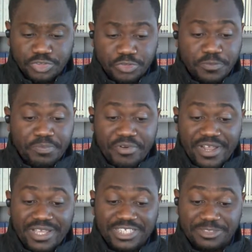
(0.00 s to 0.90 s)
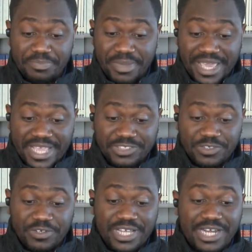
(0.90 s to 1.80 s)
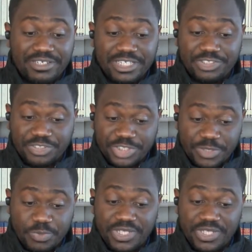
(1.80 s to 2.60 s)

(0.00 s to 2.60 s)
True prayer is based on our relationship